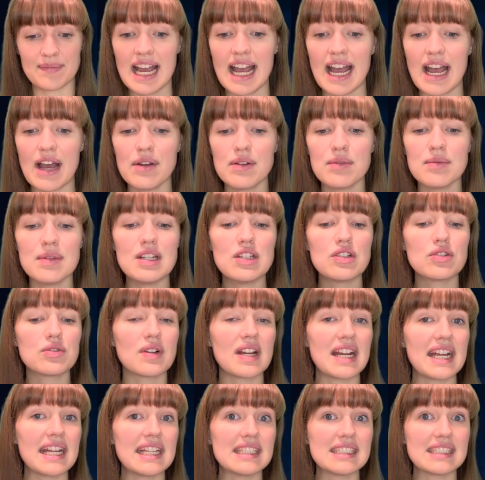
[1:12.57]
How do we
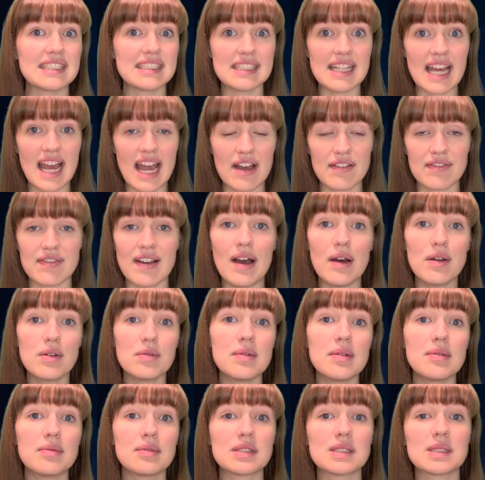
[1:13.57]
train staff? How do
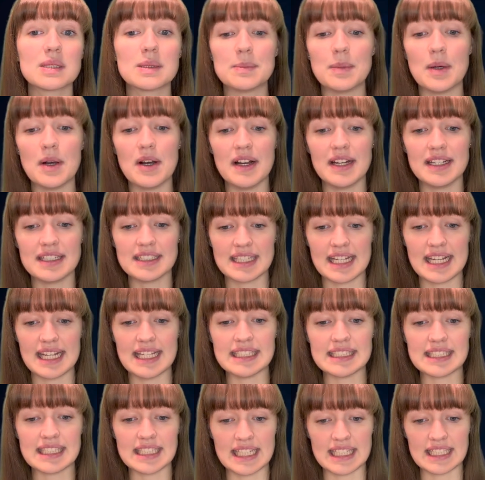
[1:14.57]
we respond to
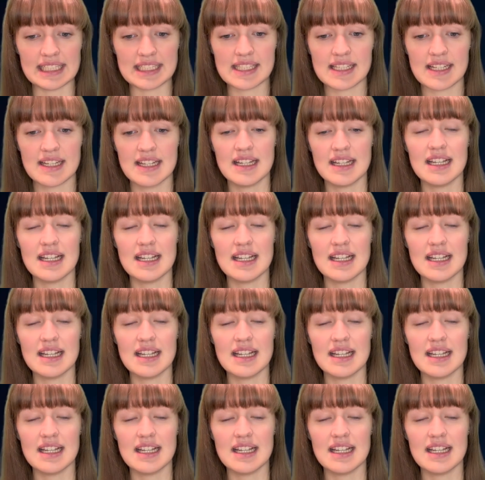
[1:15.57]
incidents?